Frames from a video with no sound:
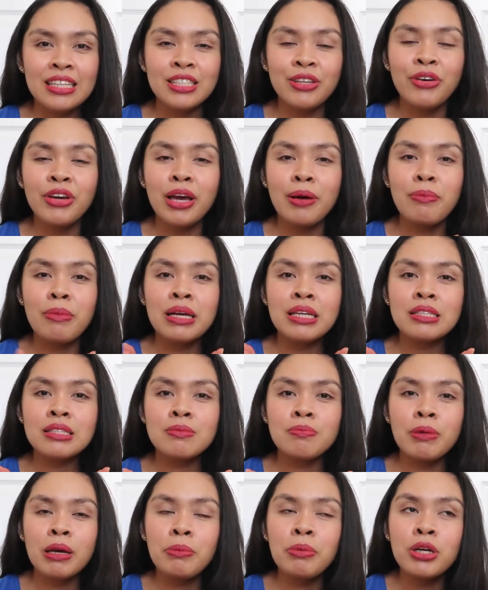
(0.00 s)
So yeah, my
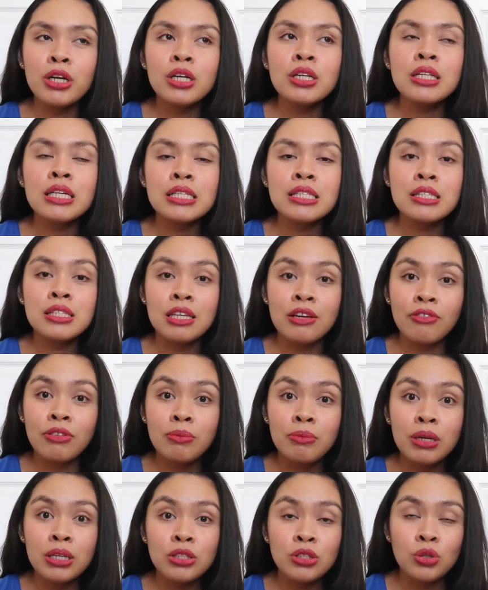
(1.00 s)
baby girl is
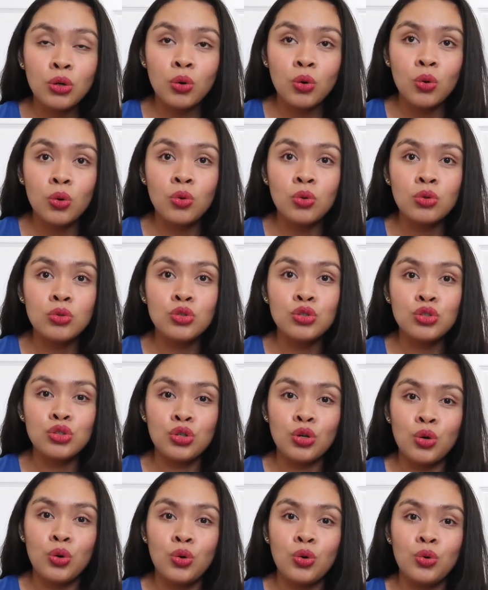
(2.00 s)
seven months old,
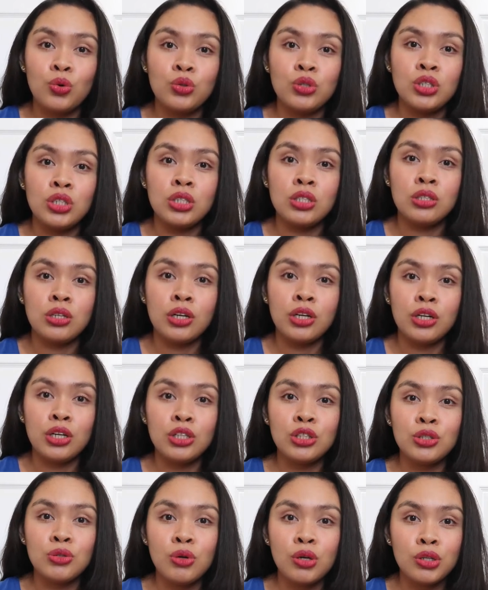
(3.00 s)
so she's
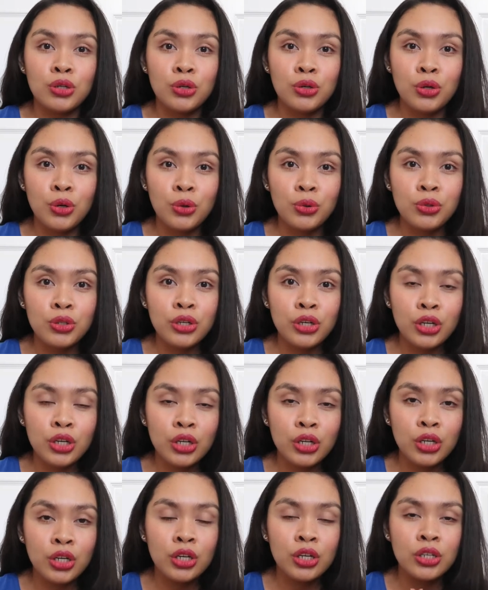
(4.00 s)
starting to outgrown
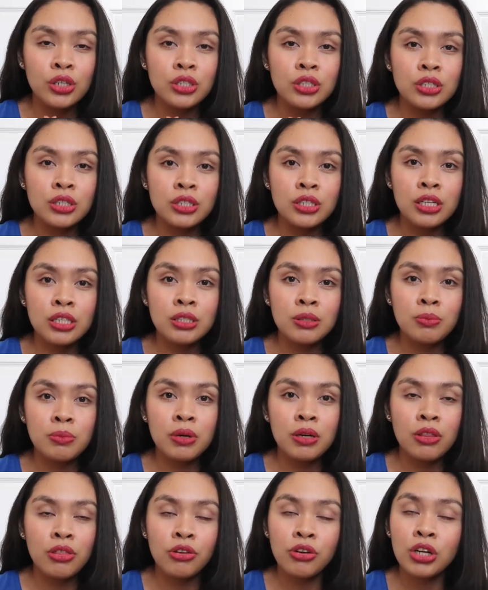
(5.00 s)
her six,
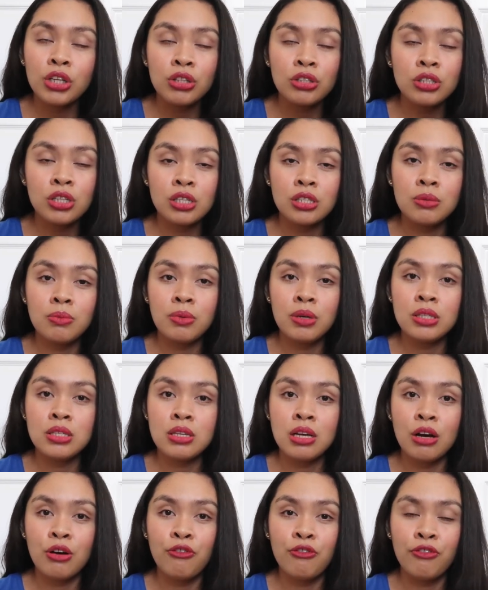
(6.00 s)
three to six
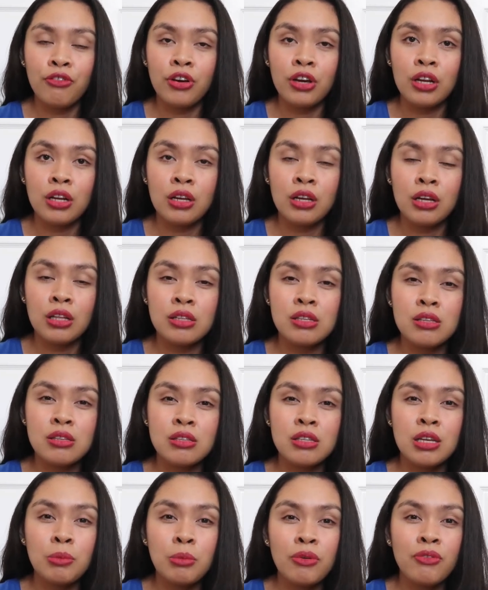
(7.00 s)
months outfit,
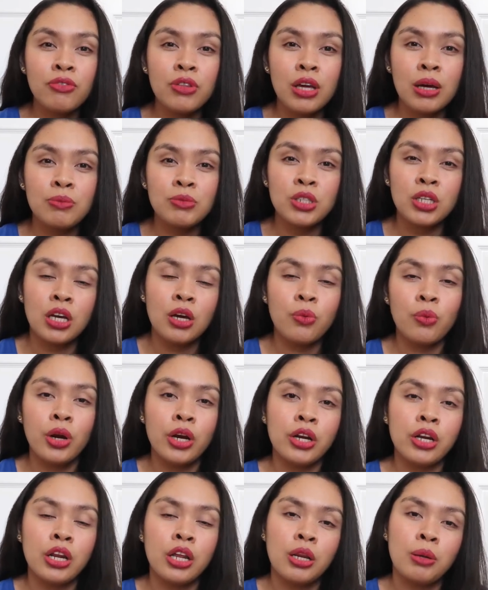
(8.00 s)
and some of them she can't
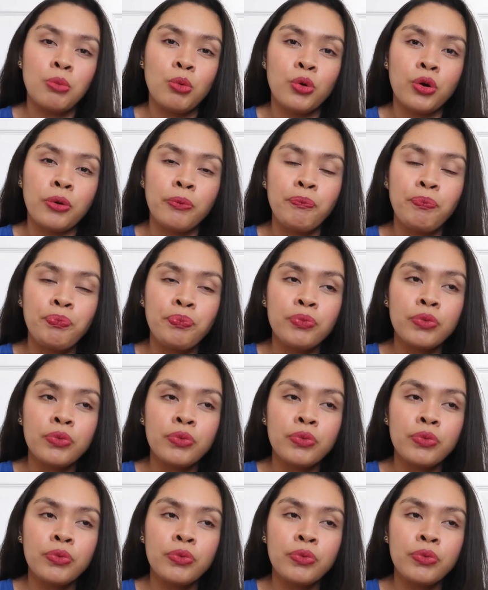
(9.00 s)
wear it anymore.